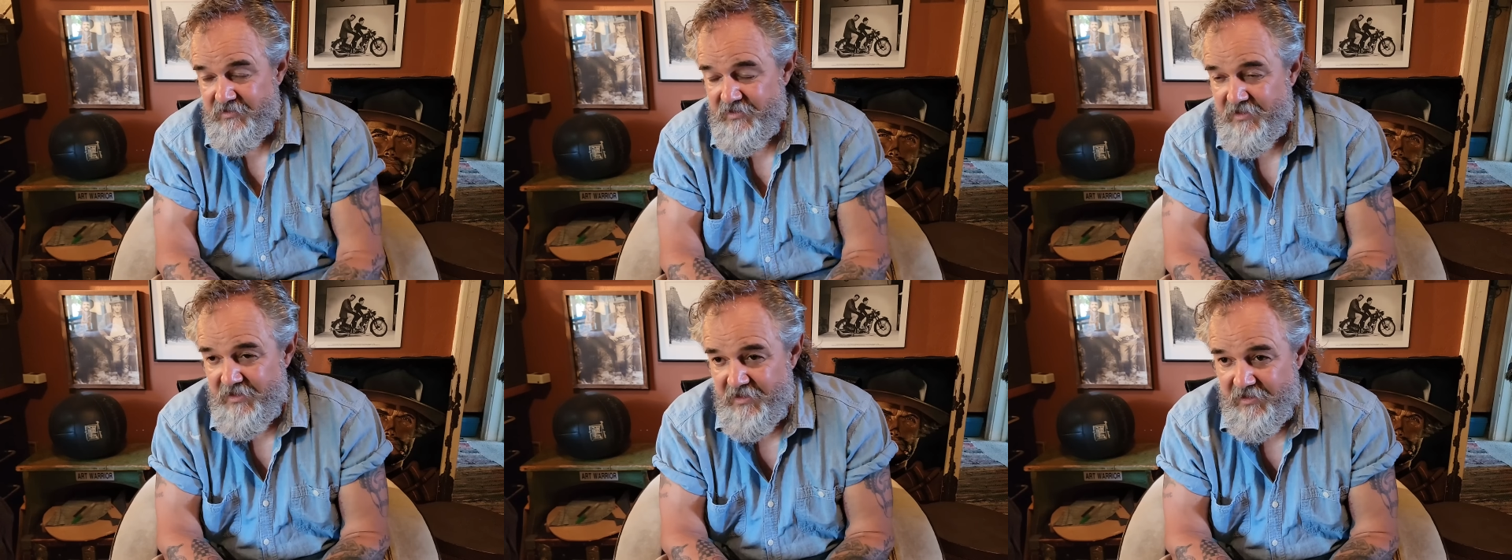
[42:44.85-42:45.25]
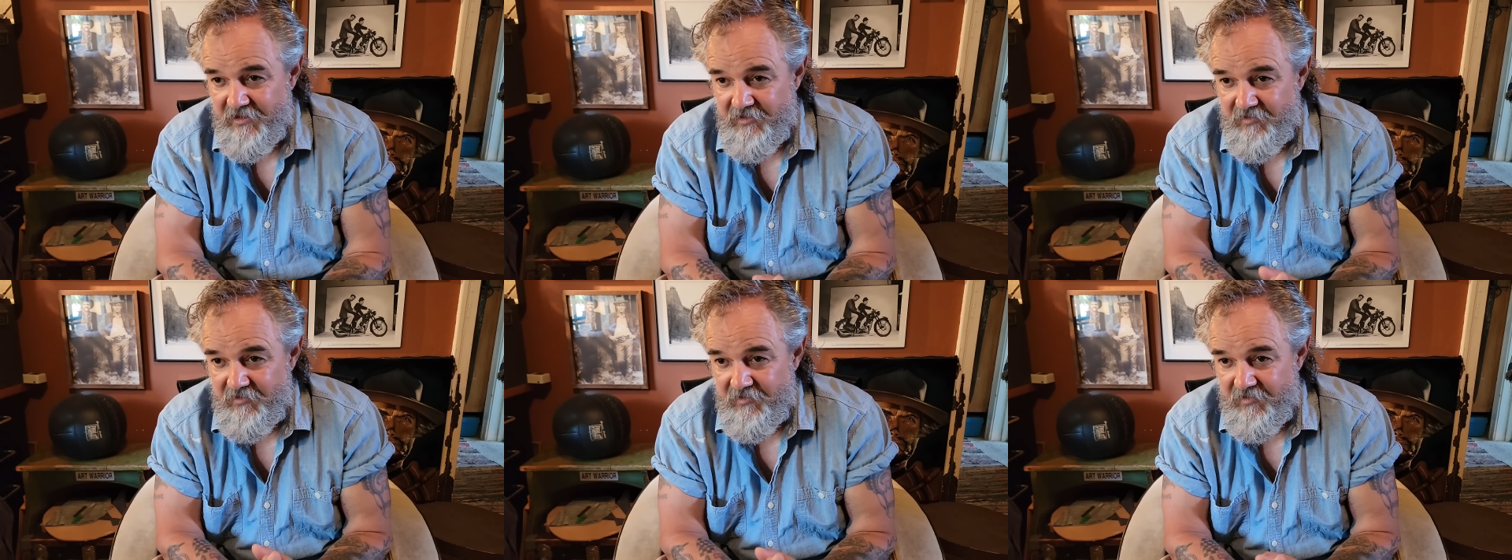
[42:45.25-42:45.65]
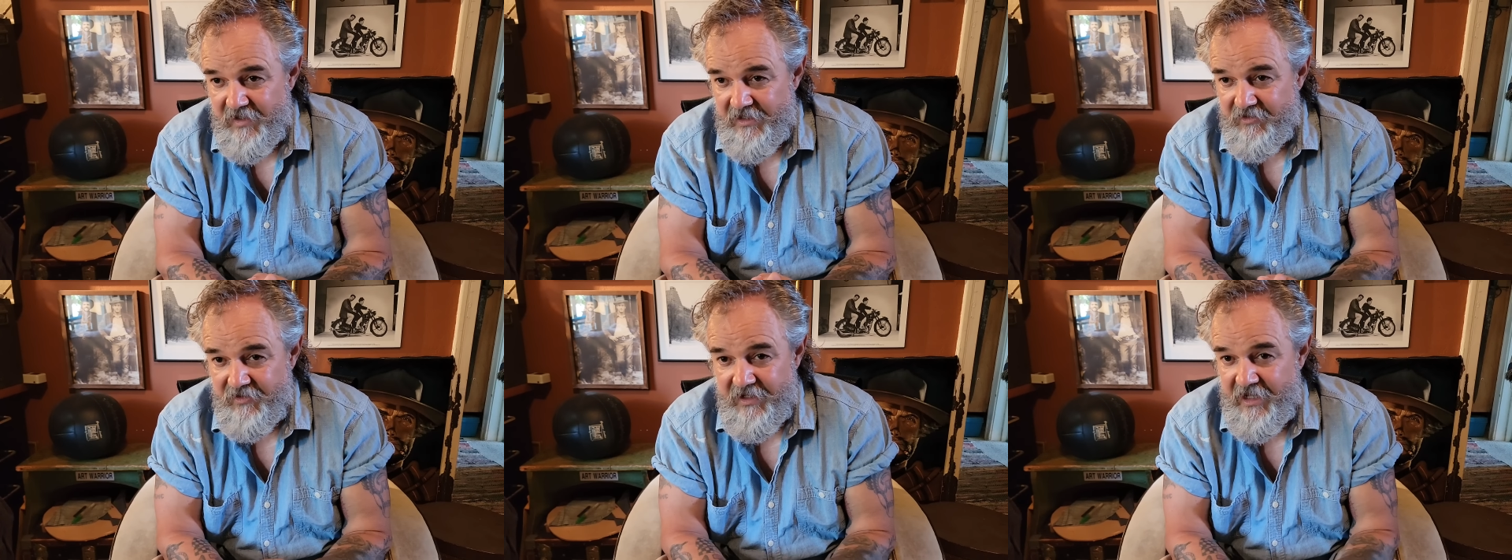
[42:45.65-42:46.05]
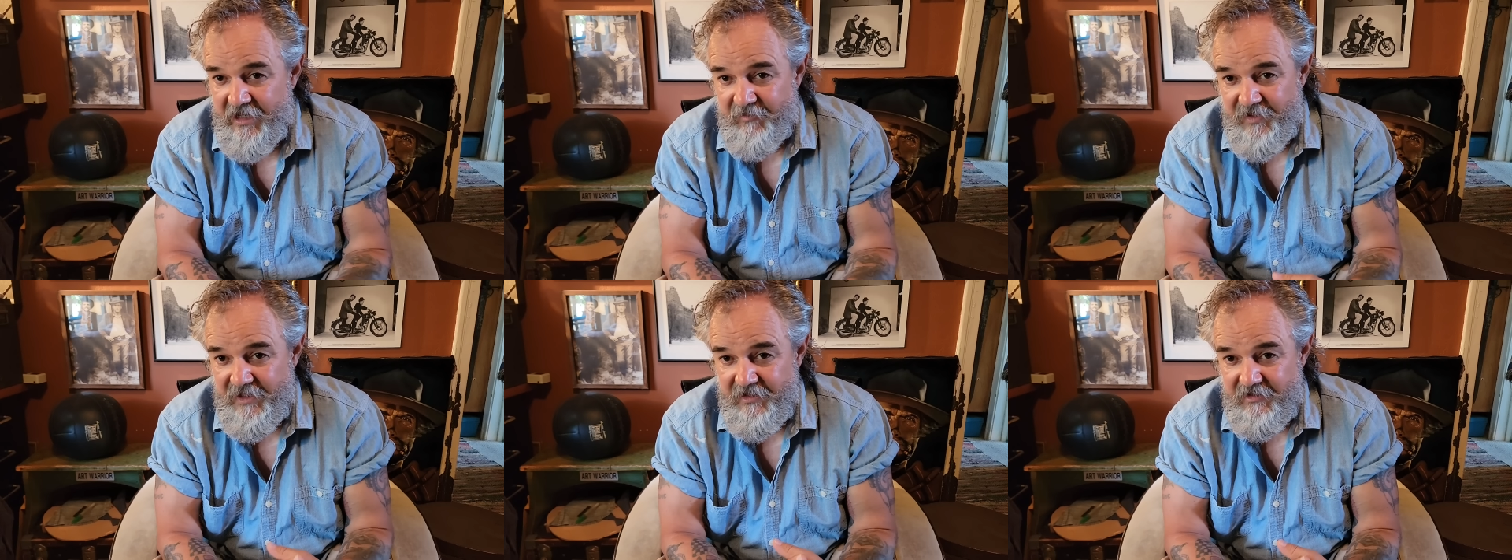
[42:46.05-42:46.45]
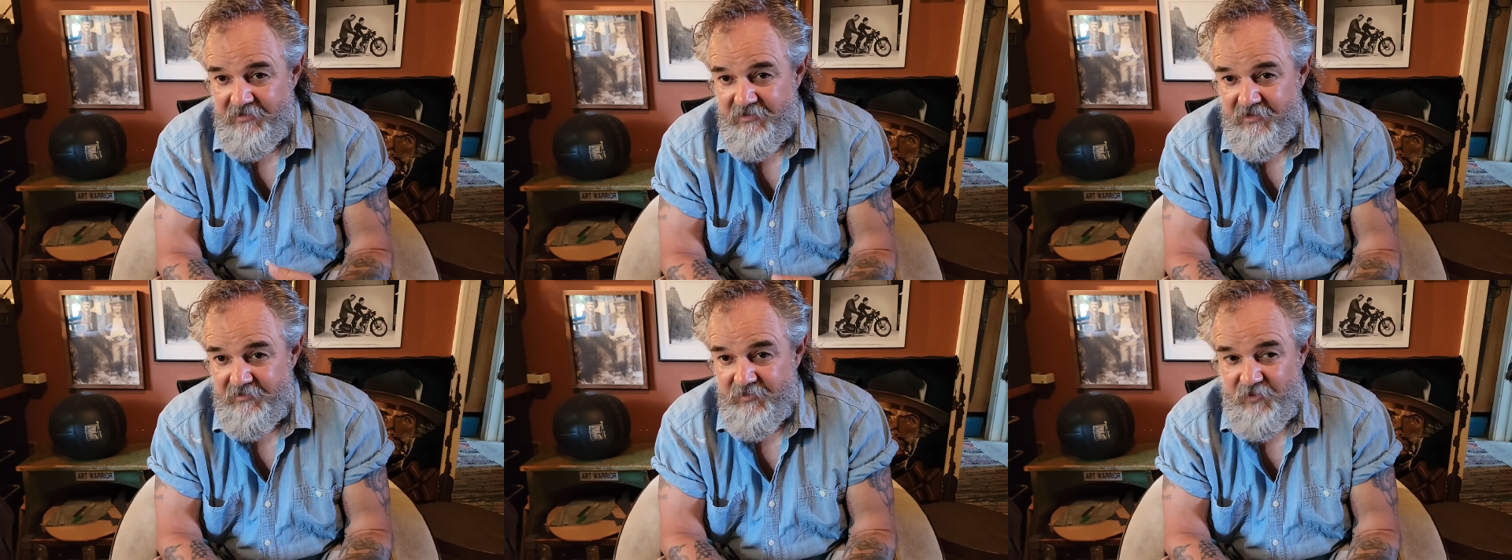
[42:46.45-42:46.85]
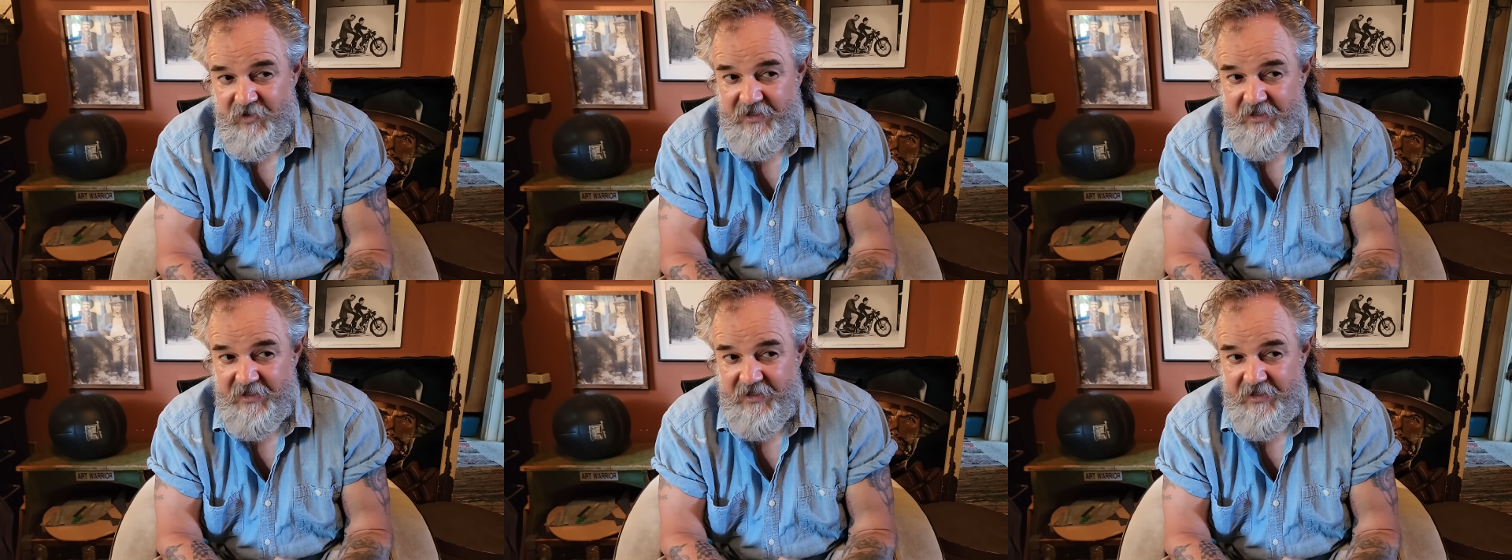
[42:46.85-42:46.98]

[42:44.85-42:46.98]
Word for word: Um, I don't know how many. Um,